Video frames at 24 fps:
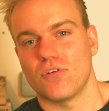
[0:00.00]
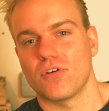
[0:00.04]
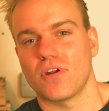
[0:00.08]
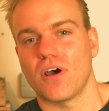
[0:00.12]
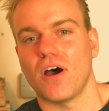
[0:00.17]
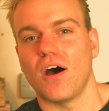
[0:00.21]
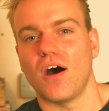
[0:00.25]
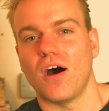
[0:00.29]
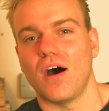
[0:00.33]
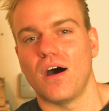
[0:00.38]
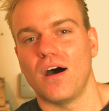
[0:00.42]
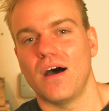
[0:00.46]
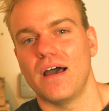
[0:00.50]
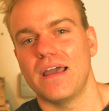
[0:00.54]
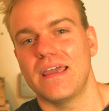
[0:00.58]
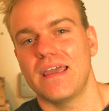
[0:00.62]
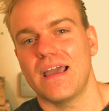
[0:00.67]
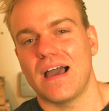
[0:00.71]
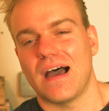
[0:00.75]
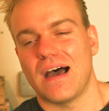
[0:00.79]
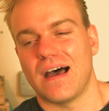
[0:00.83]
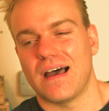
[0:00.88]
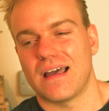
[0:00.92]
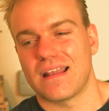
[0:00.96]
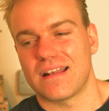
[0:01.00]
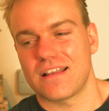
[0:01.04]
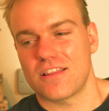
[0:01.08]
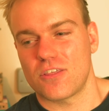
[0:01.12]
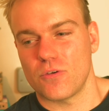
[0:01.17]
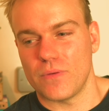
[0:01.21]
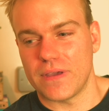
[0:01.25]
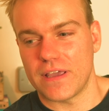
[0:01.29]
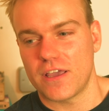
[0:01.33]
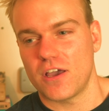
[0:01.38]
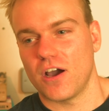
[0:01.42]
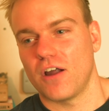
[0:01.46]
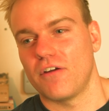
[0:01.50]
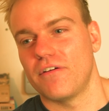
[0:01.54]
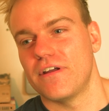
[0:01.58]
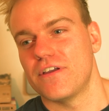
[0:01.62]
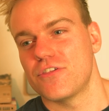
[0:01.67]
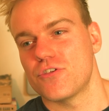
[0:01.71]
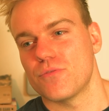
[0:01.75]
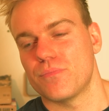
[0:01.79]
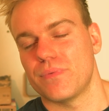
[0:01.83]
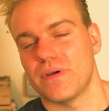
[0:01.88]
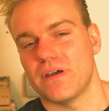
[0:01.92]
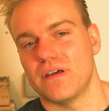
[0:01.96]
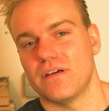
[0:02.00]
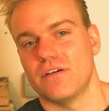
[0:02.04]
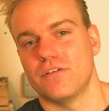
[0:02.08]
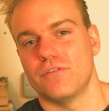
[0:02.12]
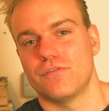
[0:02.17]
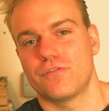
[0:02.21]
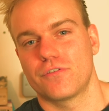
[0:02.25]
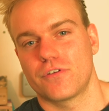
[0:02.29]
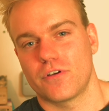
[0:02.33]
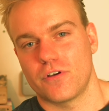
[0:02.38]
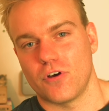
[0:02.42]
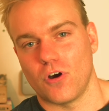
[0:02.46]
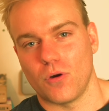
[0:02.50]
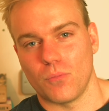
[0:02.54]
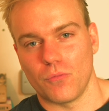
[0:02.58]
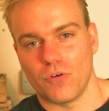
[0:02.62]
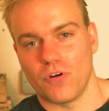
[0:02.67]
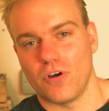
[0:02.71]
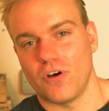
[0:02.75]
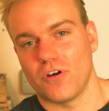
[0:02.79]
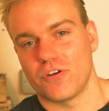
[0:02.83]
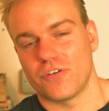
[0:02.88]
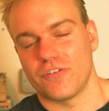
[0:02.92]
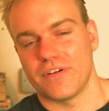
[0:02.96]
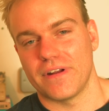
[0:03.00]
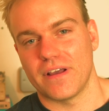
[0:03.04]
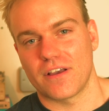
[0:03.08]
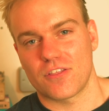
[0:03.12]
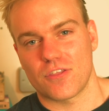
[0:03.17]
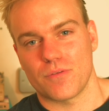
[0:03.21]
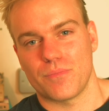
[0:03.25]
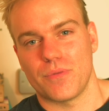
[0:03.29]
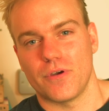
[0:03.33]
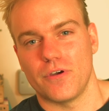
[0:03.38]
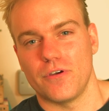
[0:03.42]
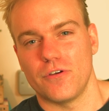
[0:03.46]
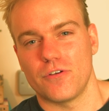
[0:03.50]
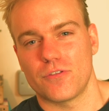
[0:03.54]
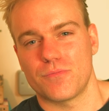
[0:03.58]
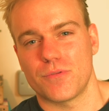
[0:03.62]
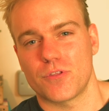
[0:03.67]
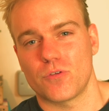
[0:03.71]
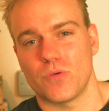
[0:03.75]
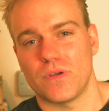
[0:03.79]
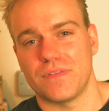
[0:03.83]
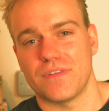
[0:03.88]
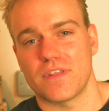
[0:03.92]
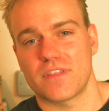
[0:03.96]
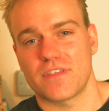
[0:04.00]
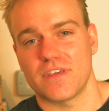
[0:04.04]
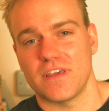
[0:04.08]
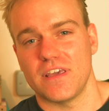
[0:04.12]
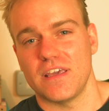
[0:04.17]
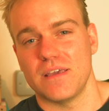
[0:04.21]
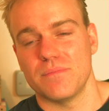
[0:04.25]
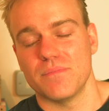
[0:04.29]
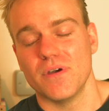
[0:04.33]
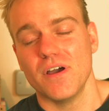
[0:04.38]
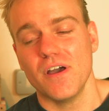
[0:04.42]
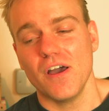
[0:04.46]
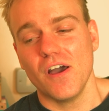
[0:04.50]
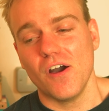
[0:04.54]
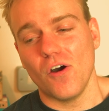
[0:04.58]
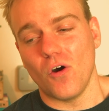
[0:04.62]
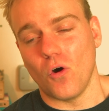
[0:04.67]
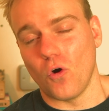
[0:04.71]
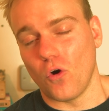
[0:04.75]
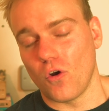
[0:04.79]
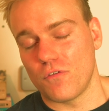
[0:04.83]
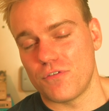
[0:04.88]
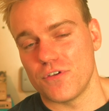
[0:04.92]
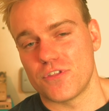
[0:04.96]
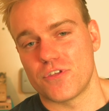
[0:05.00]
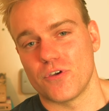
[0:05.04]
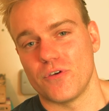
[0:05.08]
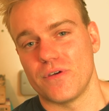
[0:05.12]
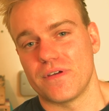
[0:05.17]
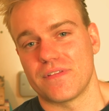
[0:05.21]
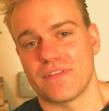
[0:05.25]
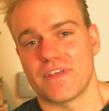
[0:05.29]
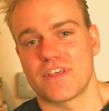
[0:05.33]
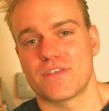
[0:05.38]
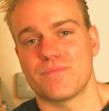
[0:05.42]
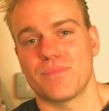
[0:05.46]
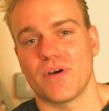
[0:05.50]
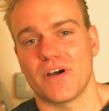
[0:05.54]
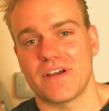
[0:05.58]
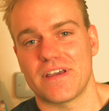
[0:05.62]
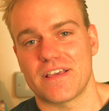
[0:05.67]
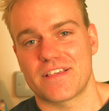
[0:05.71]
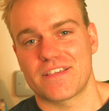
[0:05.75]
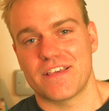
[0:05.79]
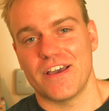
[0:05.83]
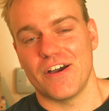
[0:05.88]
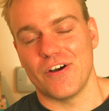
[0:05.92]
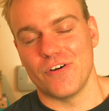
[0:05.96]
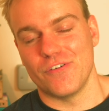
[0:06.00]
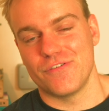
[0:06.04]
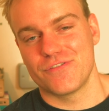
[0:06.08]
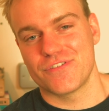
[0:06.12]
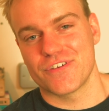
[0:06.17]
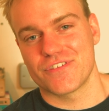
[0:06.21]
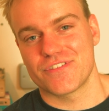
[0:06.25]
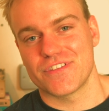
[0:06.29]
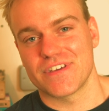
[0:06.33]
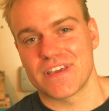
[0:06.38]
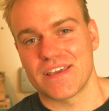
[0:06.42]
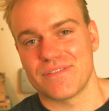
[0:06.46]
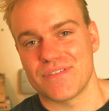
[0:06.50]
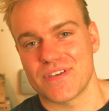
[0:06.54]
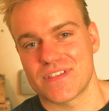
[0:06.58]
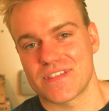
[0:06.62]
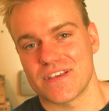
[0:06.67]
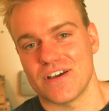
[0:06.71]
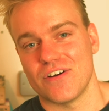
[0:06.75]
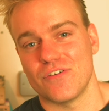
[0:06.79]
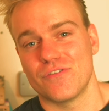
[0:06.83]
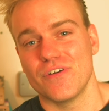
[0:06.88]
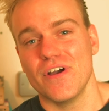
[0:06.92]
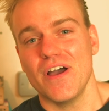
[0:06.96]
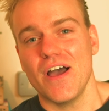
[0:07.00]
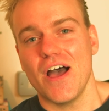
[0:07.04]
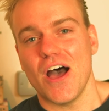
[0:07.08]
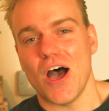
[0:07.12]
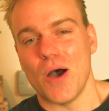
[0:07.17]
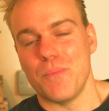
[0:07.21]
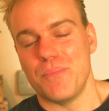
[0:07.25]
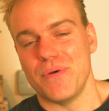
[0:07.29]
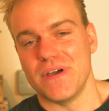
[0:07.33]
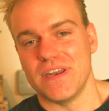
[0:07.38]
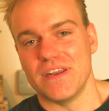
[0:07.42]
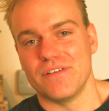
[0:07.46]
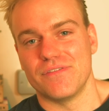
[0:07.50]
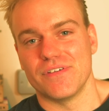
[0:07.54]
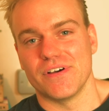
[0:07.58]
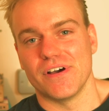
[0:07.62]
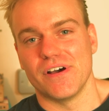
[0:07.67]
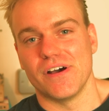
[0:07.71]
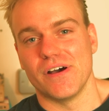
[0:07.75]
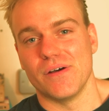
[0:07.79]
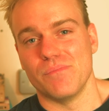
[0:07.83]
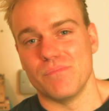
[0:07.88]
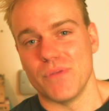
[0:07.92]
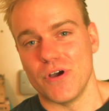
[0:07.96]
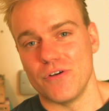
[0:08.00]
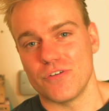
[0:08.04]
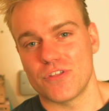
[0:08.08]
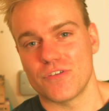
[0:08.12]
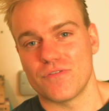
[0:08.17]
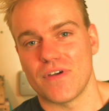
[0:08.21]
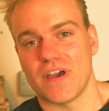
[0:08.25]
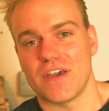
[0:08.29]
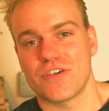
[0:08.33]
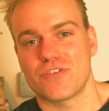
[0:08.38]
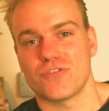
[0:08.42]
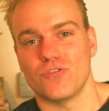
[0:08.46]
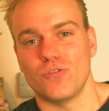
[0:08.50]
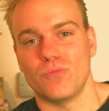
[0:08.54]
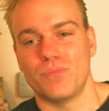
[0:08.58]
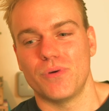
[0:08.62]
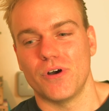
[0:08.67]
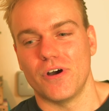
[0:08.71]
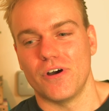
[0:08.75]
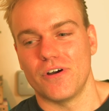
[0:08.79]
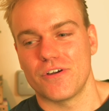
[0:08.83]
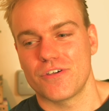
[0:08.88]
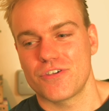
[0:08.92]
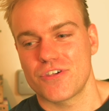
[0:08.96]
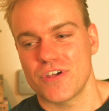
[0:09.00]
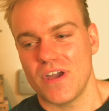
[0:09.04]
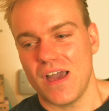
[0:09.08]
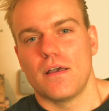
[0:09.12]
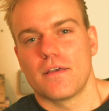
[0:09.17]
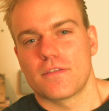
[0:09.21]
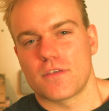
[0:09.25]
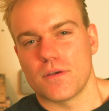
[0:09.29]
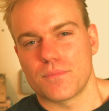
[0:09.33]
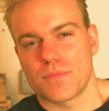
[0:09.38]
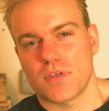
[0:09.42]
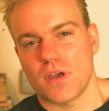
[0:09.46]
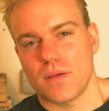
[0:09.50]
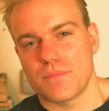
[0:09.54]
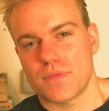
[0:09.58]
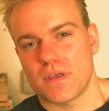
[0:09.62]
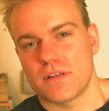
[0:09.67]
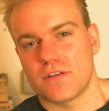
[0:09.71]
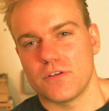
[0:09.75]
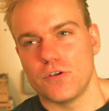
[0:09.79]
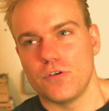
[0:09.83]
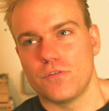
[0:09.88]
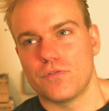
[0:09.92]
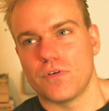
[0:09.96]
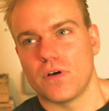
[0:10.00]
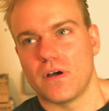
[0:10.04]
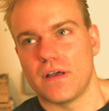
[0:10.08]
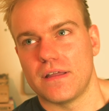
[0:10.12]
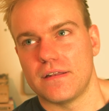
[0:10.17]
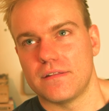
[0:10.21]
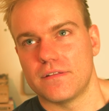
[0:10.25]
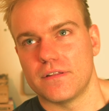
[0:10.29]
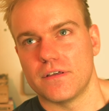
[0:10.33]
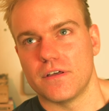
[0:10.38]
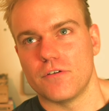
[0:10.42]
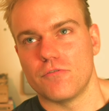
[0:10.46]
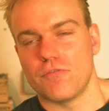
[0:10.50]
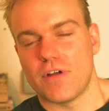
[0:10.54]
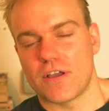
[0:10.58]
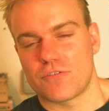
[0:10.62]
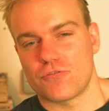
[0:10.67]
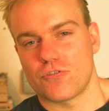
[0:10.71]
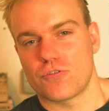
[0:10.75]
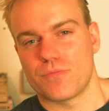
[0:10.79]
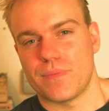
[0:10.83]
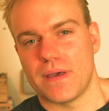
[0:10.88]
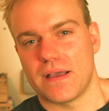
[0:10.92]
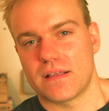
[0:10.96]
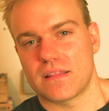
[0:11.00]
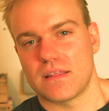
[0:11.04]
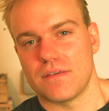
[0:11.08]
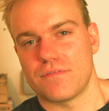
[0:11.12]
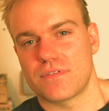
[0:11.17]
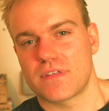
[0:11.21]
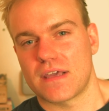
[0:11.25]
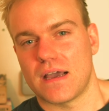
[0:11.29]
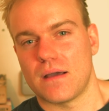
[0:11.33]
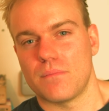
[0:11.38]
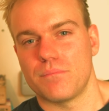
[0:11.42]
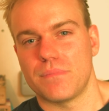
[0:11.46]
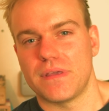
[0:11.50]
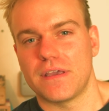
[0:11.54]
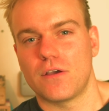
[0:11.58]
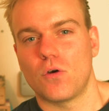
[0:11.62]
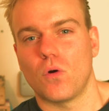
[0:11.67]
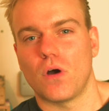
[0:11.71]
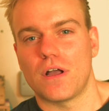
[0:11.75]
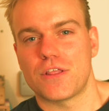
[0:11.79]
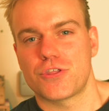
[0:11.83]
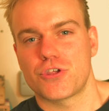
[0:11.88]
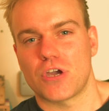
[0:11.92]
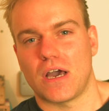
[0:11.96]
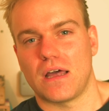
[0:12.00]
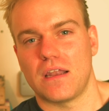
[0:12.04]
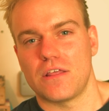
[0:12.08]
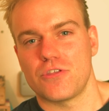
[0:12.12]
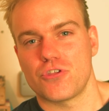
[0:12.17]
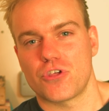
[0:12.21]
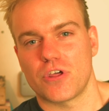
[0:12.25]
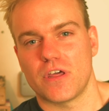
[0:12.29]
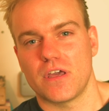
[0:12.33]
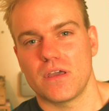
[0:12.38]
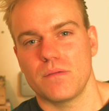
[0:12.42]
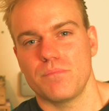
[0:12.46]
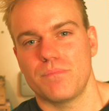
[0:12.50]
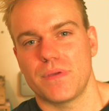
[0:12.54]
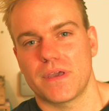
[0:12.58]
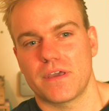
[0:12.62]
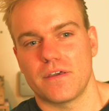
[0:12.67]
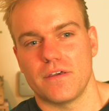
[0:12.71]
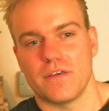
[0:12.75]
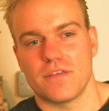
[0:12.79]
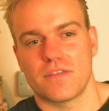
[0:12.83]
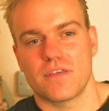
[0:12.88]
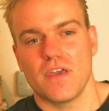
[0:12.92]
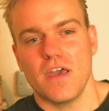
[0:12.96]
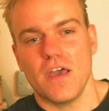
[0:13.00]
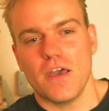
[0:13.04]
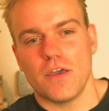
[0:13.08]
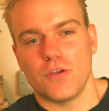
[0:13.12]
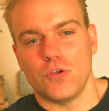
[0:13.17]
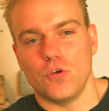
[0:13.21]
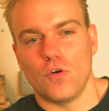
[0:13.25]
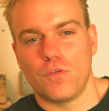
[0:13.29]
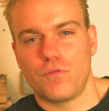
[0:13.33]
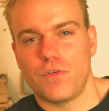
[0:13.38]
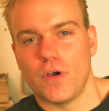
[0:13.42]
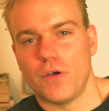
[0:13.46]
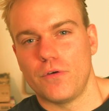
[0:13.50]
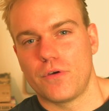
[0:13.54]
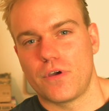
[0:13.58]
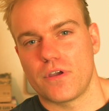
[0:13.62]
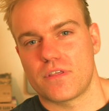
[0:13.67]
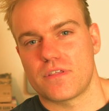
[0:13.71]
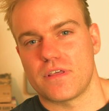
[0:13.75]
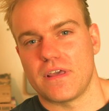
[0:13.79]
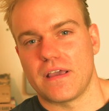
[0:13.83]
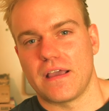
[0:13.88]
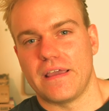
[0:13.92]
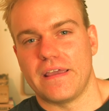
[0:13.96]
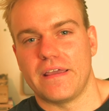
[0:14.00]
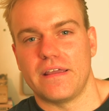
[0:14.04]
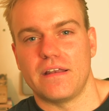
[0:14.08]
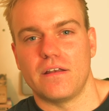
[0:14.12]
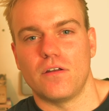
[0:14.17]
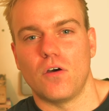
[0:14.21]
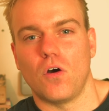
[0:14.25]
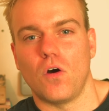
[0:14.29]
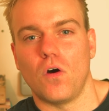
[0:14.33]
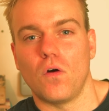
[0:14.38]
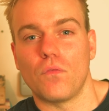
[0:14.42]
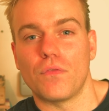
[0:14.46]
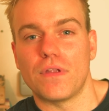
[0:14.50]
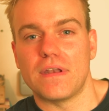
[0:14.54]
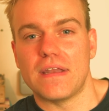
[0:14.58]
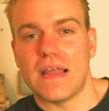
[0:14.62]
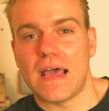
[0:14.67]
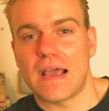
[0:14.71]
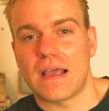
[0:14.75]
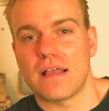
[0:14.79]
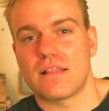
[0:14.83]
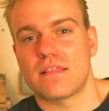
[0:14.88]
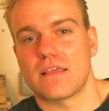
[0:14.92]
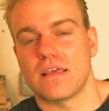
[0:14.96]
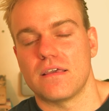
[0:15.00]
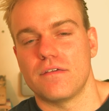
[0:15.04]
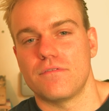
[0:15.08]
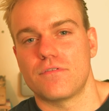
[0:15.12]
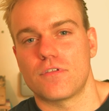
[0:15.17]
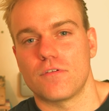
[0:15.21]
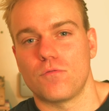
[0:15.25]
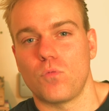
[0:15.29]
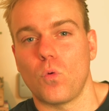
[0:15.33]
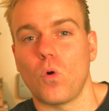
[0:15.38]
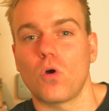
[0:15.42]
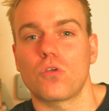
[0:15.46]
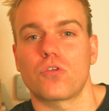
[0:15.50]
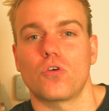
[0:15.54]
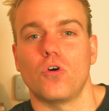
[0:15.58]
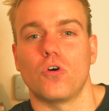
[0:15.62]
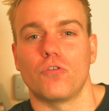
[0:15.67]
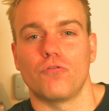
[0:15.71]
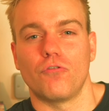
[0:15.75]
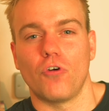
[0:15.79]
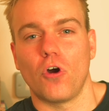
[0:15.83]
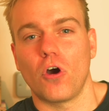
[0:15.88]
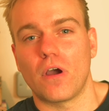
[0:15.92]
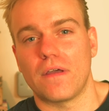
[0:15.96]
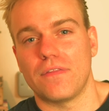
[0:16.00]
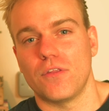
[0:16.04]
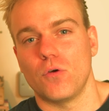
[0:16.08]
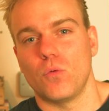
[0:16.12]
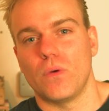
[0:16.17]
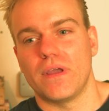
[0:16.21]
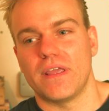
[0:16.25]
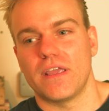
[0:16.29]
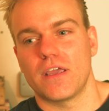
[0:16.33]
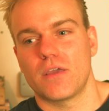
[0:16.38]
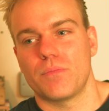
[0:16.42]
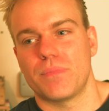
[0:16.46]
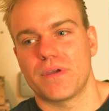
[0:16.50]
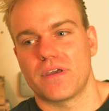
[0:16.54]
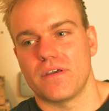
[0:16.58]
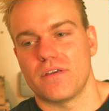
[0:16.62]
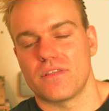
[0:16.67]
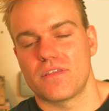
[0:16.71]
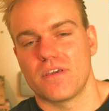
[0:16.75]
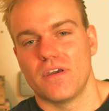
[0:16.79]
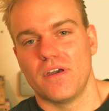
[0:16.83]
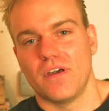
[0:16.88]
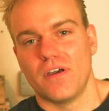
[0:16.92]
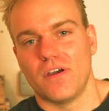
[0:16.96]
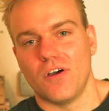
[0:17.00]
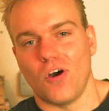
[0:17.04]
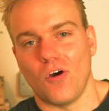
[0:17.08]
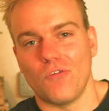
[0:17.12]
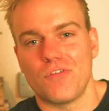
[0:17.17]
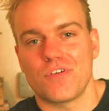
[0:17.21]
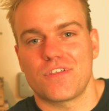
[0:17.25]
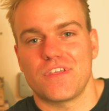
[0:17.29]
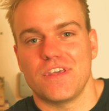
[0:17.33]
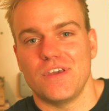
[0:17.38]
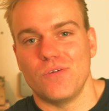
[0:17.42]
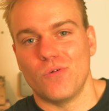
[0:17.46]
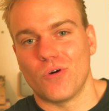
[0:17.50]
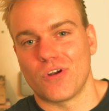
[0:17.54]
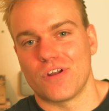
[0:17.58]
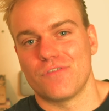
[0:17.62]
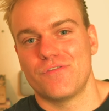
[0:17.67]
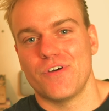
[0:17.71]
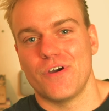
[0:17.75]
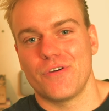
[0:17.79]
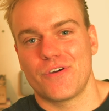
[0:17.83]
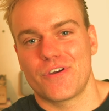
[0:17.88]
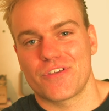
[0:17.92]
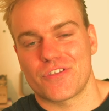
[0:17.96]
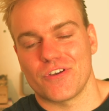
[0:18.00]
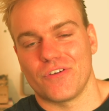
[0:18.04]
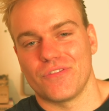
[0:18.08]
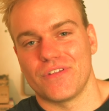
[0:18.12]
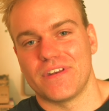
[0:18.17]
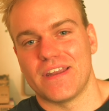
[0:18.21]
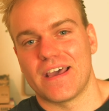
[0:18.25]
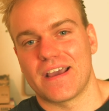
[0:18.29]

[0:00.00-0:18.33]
on a high and to encourage a bit of camaraderie, I suppose, between the team, or if you're doing this by yourself, just to give yourself a bit of a motivational push. Sometimes I do find that retrospectives can be quite challenging because you're focusing in on the negatives of what's gone wrong in the week, because obviously you want to focus on the